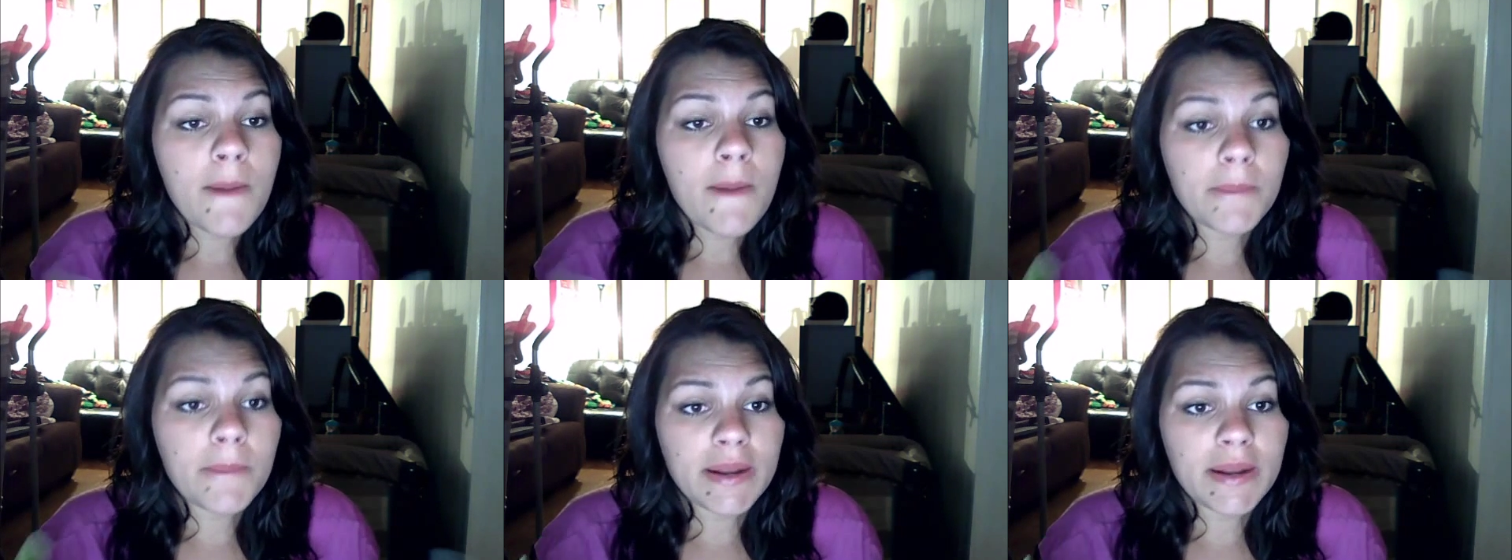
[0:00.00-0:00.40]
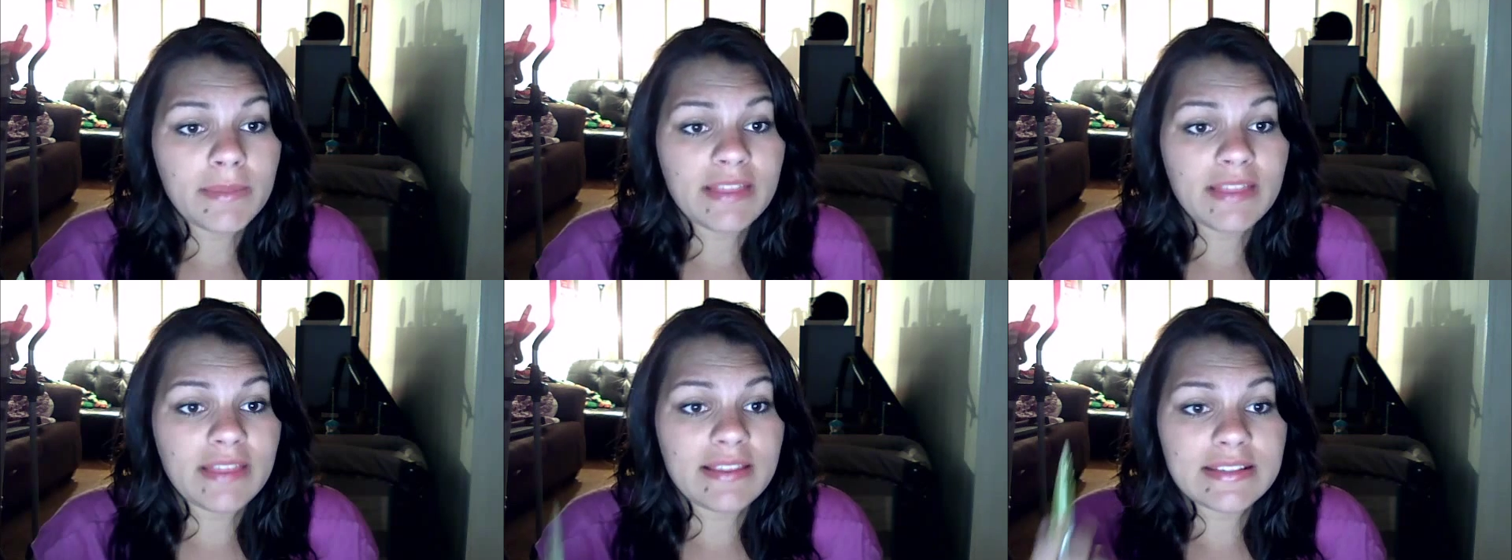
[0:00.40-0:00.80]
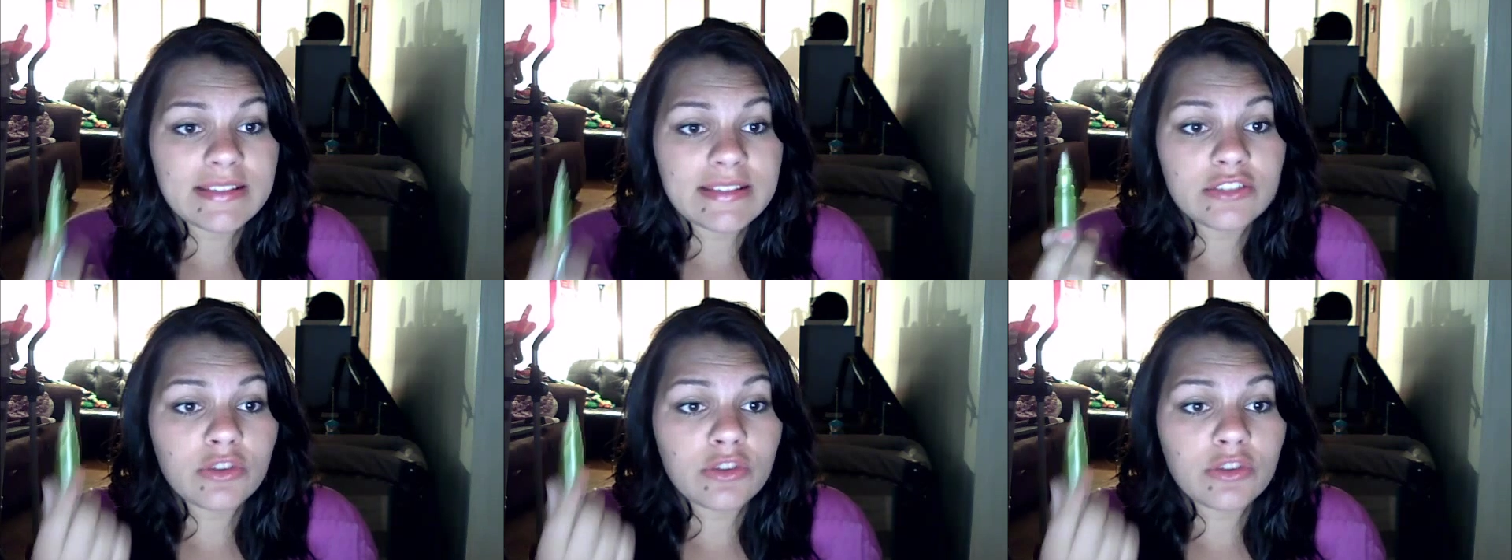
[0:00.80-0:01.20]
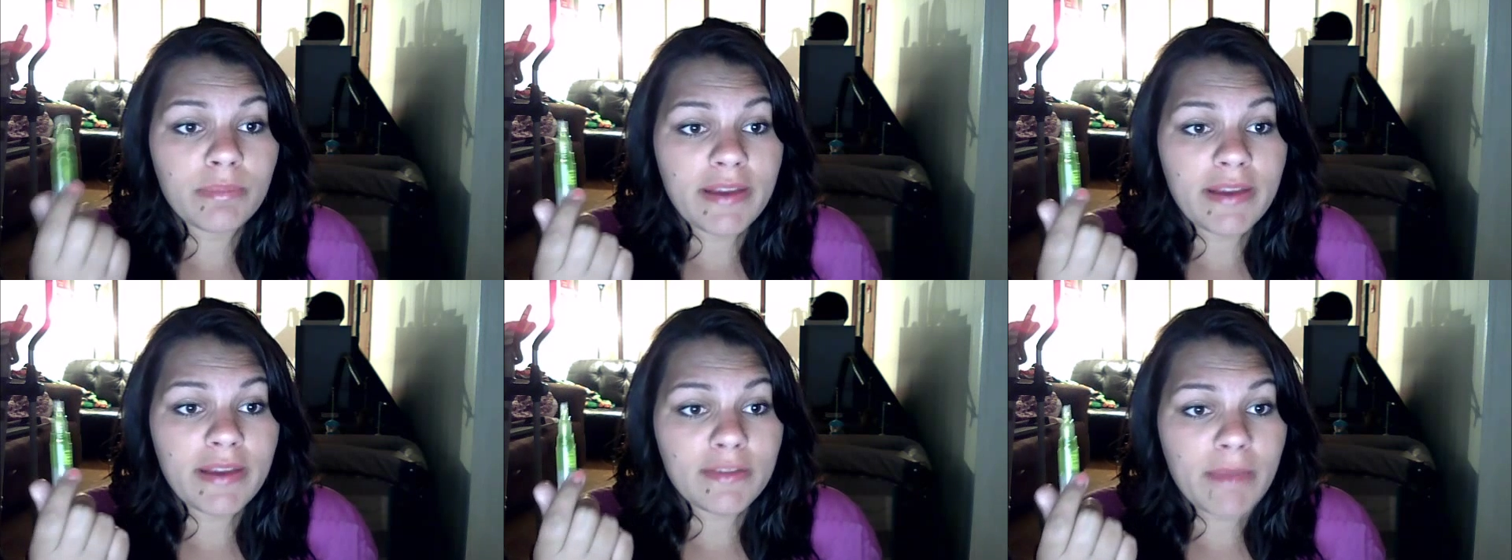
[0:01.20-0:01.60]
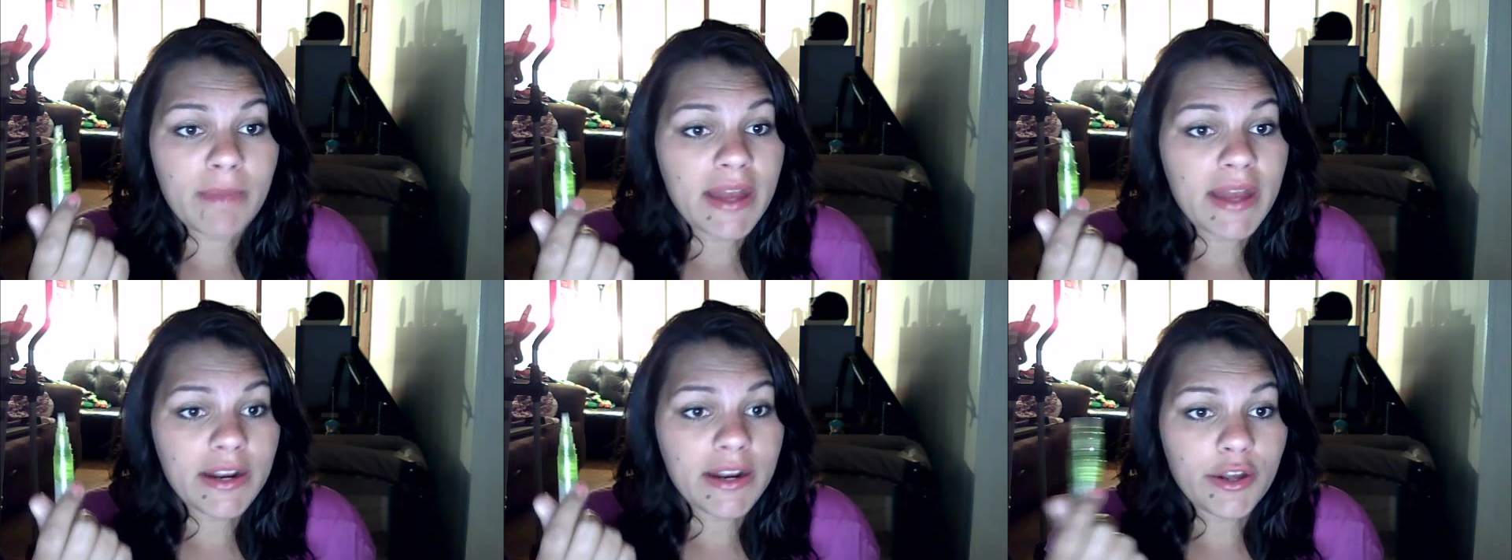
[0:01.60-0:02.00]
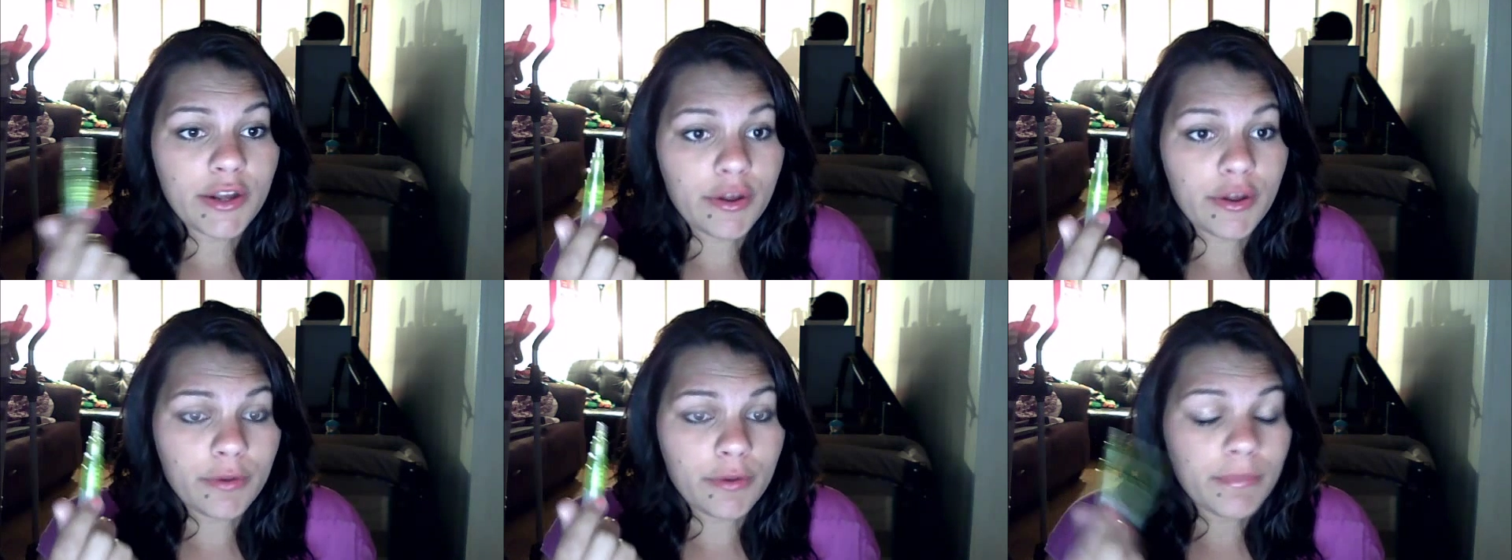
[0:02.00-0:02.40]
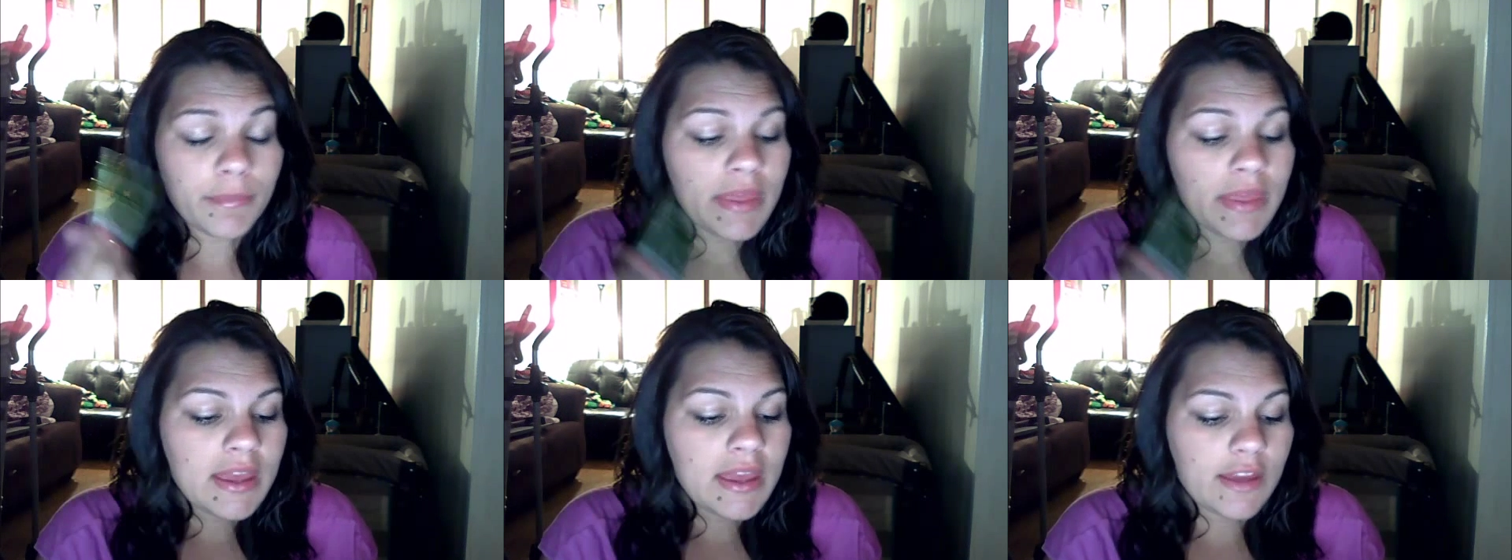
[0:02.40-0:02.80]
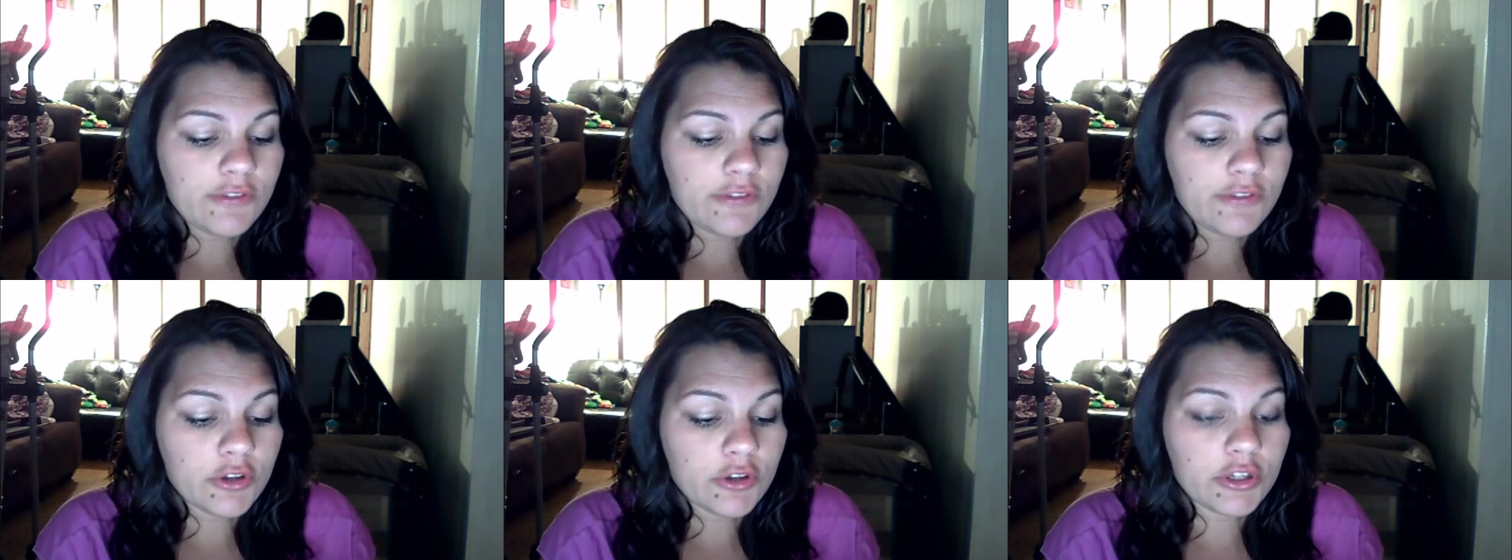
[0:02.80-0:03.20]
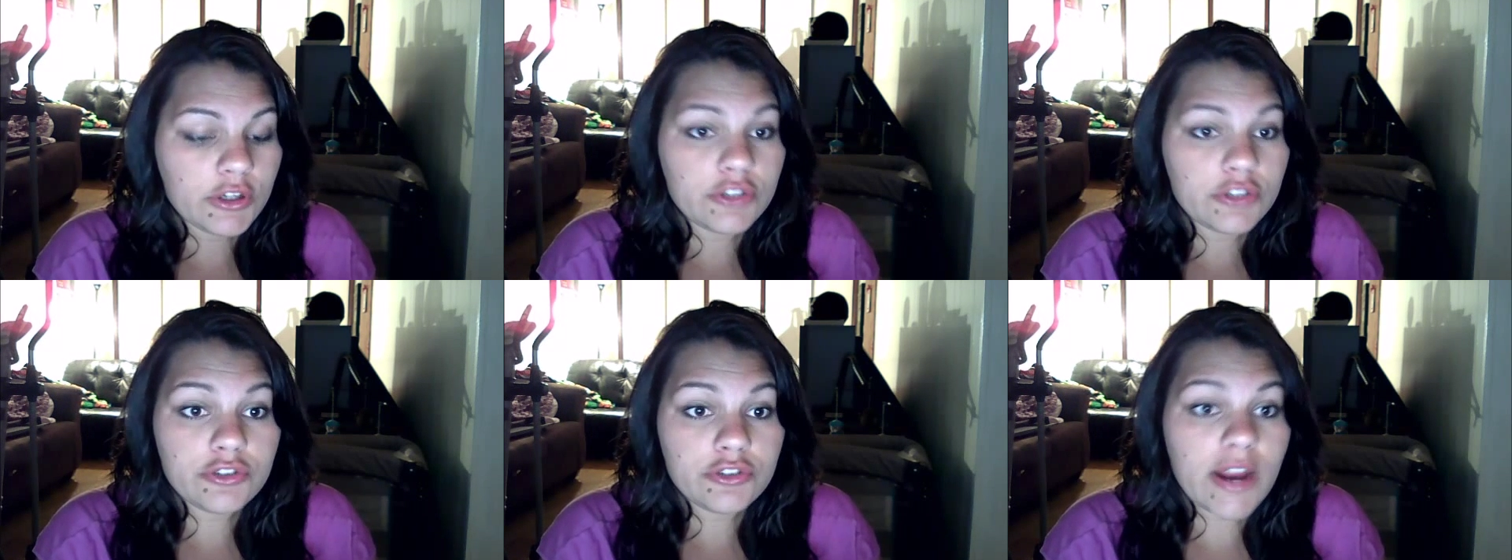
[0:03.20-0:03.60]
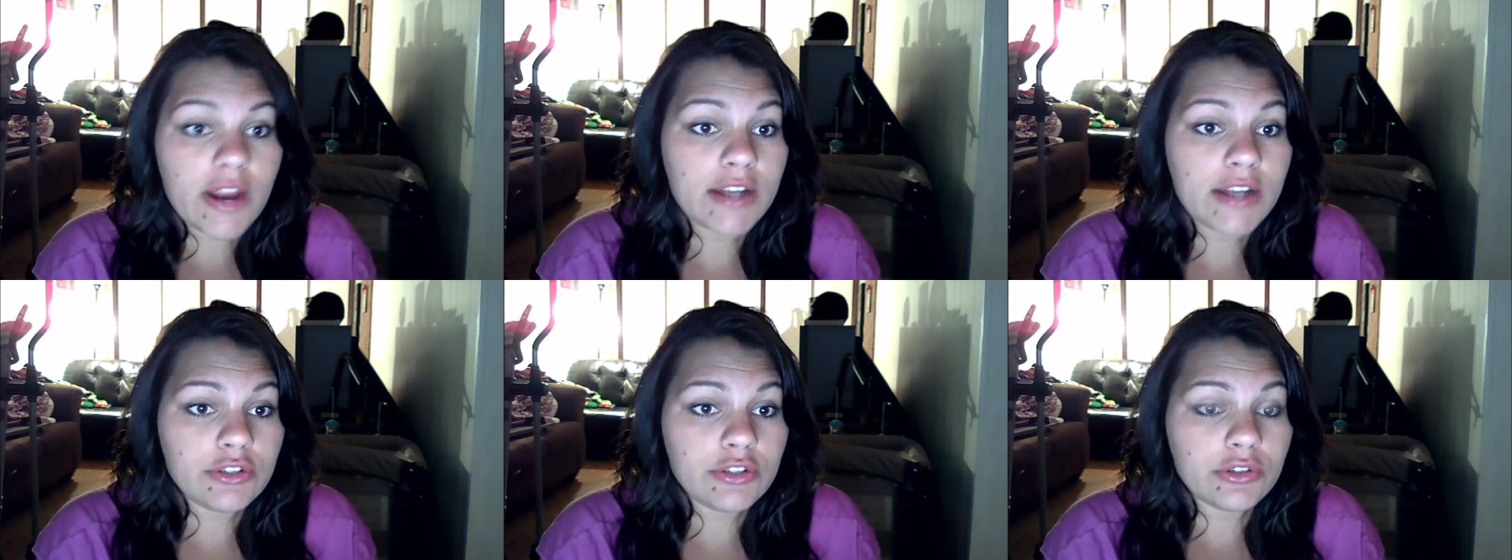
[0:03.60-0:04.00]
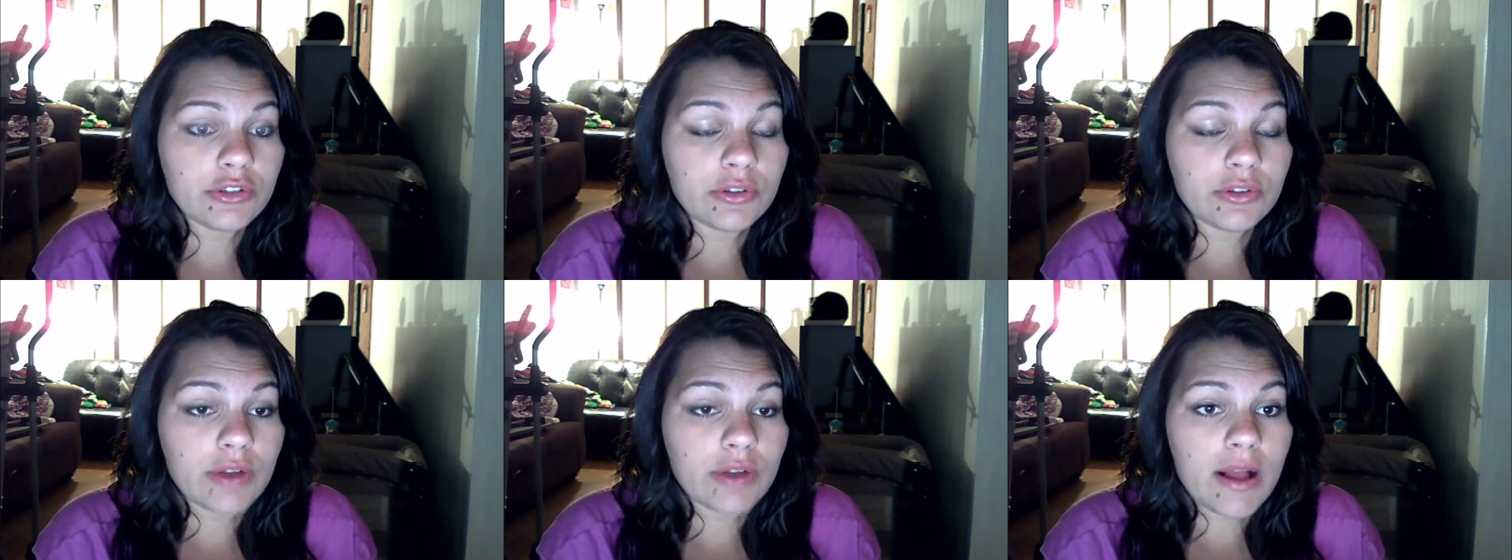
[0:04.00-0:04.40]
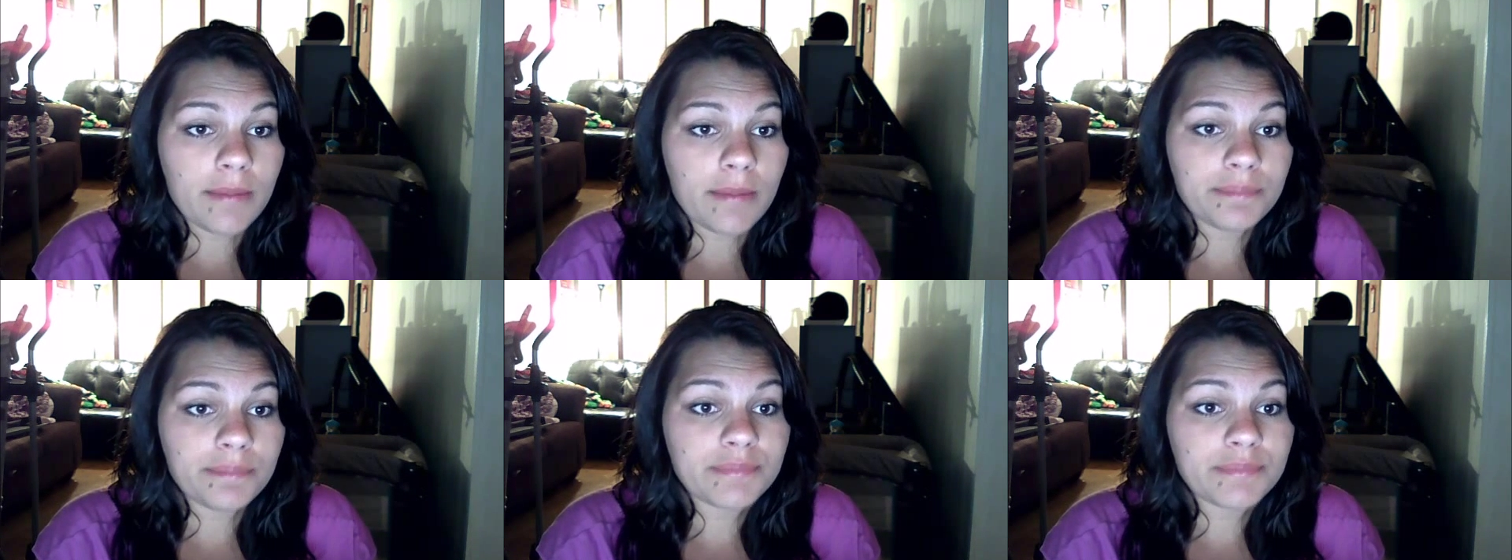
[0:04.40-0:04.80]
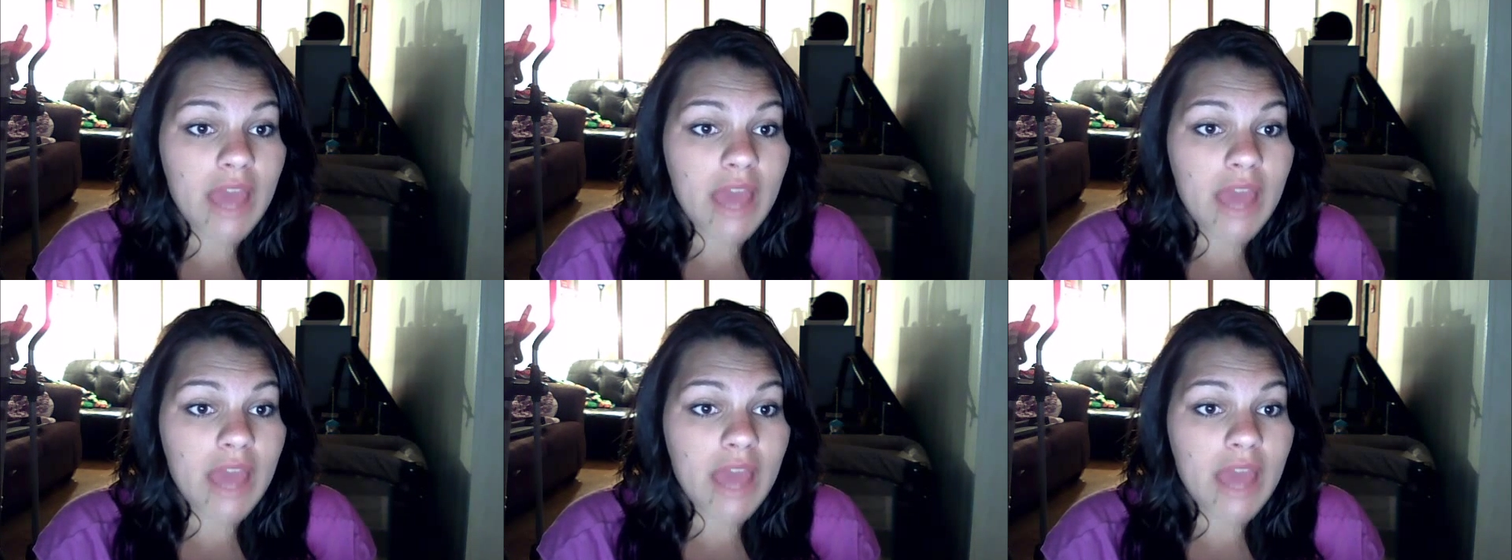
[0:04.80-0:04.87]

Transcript: but I mean, this is your best bet at home if you're going to try to do your um,